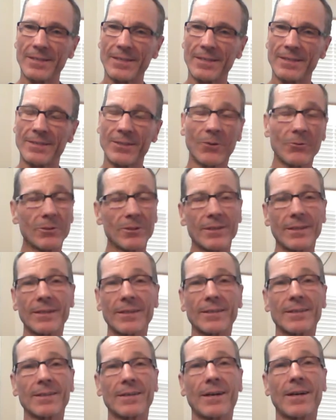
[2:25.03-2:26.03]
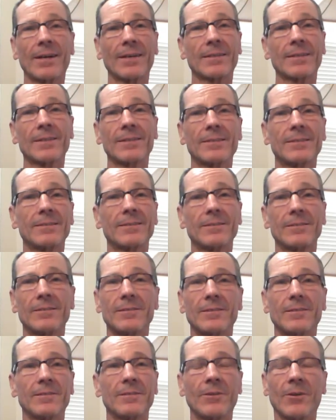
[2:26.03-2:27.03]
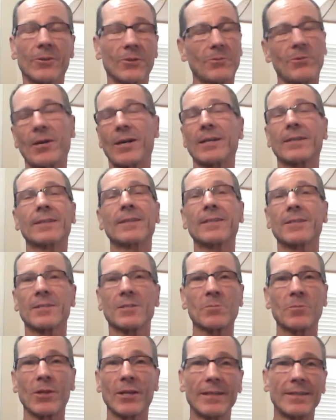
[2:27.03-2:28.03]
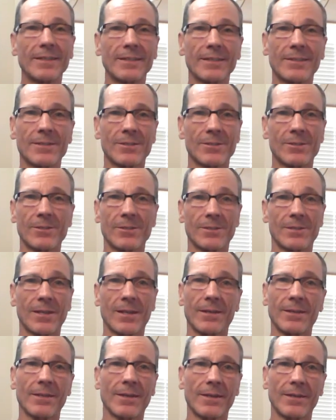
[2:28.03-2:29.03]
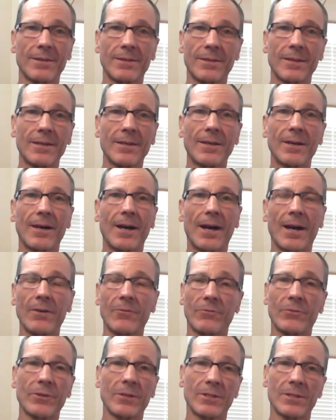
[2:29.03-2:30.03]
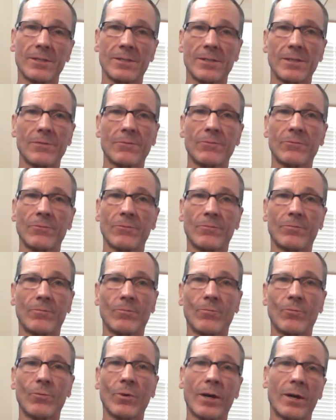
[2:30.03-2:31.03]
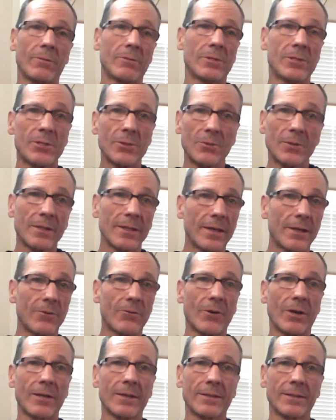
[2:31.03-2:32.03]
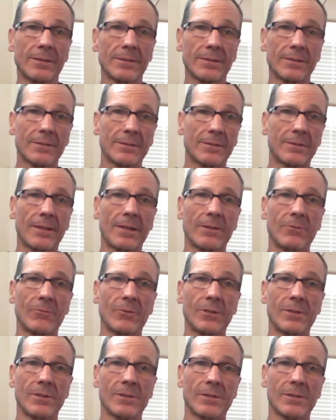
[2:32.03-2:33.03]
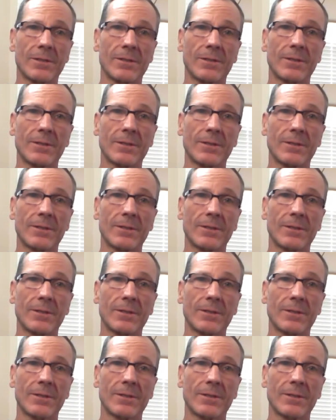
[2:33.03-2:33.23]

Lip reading: the only way I can explain it is to say that I feel as if when I was doing that writing, that it was